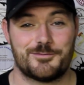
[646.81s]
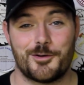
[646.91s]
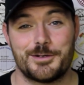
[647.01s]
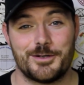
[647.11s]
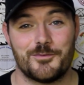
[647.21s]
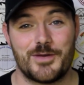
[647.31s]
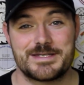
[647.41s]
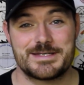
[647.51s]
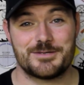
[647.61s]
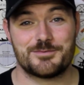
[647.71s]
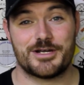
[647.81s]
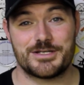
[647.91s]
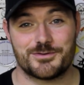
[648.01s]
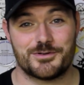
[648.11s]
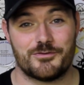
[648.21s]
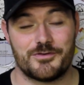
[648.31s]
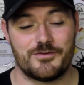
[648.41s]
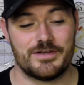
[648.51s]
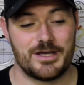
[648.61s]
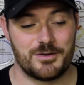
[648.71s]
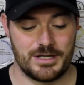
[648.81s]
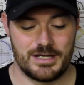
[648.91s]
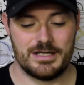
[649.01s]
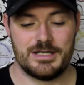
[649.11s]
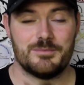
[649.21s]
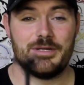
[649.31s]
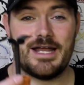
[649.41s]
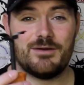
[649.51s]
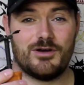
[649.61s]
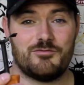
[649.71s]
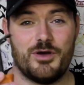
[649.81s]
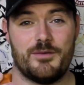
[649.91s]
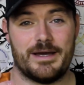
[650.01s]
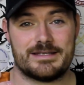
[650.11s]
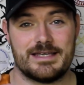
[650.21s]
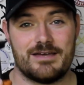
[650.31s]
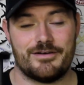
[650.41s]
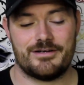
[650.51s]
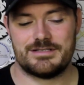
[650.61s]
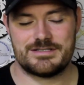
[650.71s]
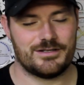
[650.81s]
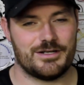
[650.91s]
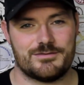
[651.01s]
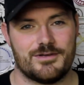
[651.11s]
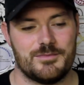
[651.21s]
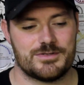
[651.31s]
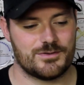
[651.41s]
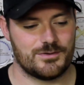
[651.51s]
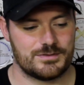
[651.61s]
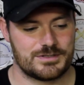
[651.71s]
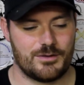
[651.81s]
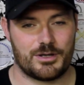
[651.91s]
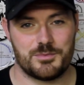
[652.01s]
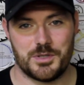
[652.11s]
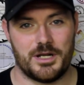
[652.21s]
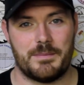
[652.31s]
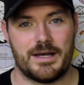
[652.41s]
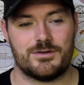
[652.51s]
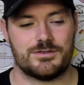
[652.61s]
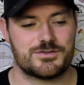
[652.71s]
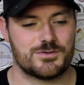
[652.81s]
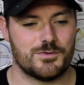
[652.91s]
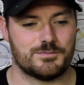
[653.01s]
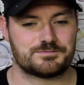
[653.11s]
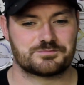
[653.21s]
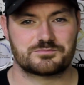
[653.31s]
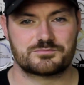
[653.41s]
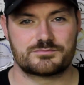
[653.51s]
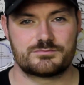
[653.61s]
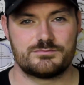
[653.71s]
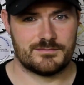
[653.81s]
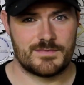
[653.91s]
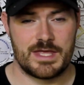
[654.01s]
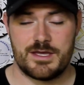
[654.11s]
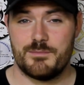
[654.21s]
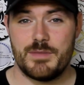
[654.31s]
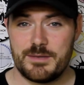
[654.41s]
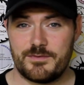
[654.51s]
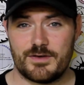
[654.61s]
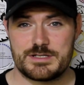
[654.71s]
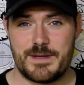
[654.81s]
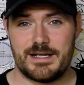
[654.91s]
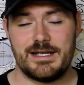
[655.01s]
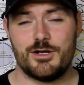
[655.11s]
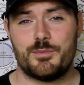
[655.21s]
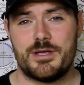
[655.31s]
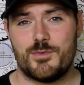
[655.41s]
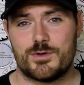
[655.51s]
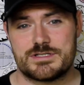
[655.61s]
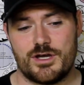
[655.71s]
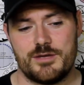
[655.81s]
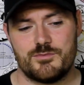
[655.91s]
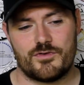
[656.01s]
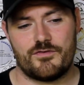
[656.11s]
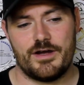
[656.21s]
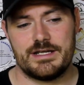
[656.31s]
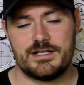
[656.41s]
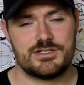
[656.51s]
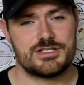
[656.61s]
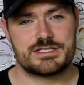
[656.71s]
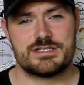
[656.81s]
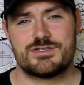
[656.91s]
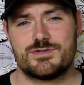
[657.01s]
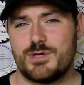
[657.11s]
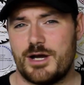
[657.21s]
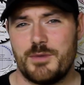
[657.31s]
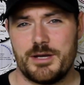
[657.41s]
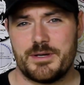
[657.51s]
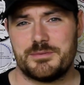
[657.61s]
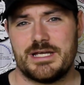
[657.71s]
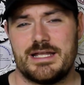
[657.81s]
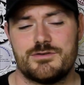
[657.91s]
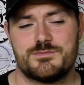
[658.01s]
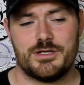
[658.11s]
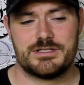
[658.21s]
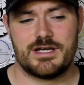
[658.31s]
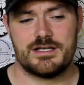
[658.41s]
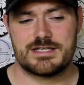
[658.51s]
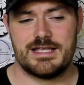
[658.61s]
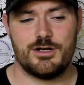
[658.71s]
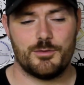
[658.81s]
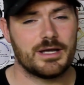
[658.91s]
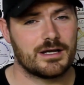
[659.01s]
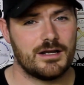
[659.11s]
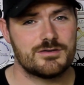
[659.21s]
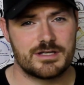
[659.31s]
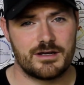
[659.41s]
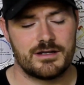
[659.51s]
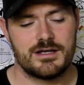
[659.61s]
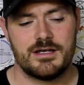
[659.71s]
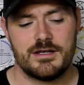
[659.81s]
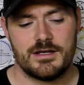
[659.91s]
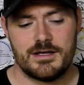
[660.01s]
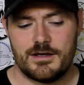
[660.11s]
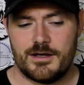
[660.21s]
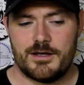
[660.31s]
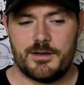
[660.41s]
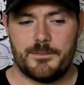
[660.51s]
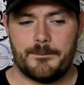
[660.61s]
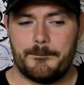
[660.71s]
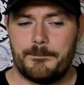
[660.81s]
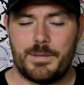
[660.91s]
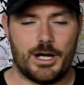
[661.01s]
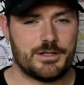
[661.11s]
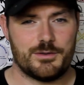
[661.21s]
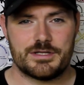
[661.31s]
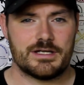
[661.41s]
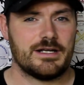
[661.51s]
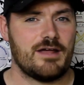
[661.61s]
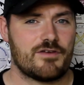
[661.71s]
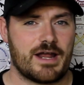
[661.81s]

Probably not the best thing to break during a review video, but now I've put it back together. It took no time at all, so I can put that back on the saw. Maybe if I spent a little bit more time refining and adjusting saw, I might be able to get those mitre cuts a little bit closer, but I don't think I'd ever